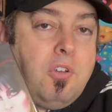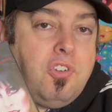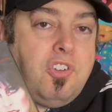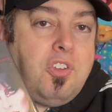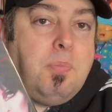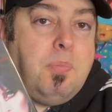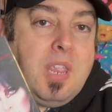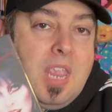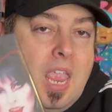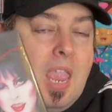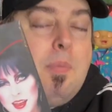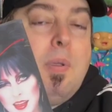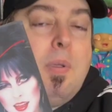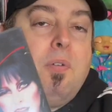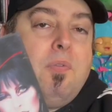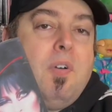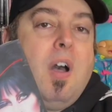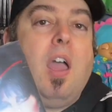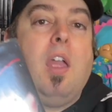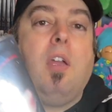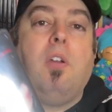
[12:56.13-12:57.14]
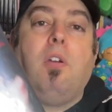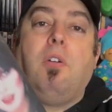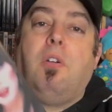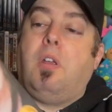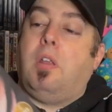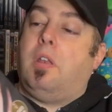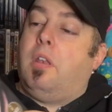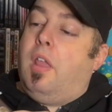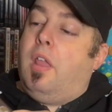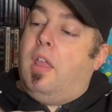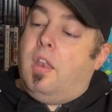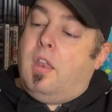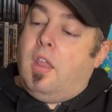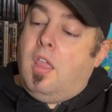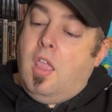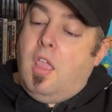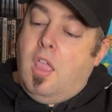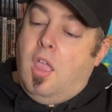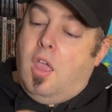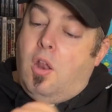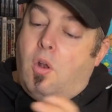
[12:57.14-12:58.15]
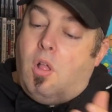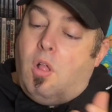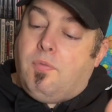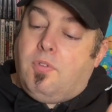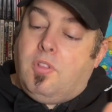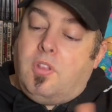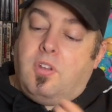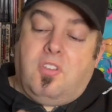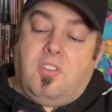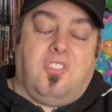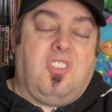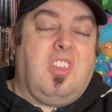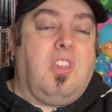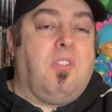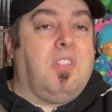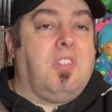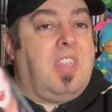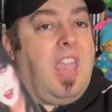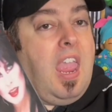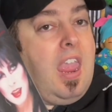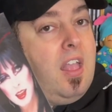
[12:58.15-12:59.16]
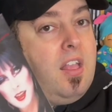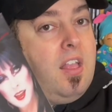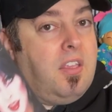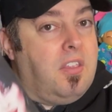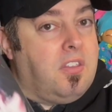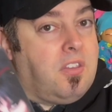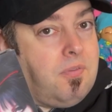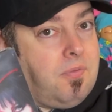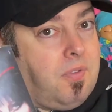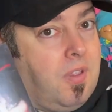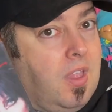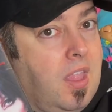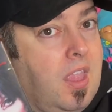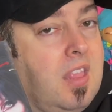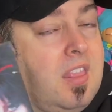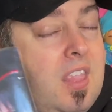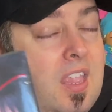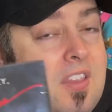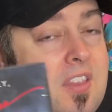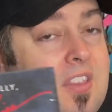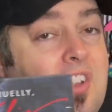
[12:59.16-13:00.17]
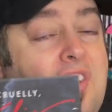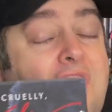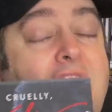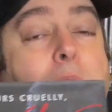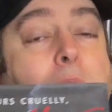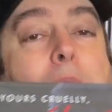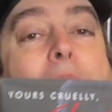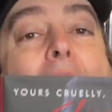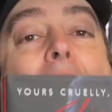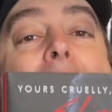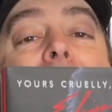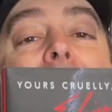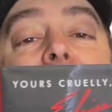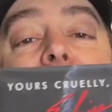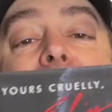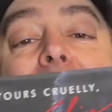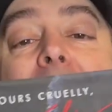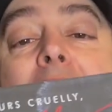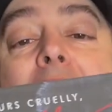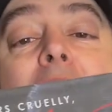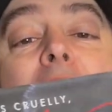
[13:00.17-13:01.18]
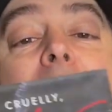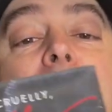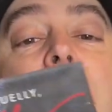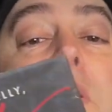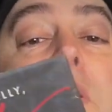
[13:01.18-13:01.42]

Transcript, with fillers: she became elvira and, and and all of her little secret tales of things that she did behind the scenes and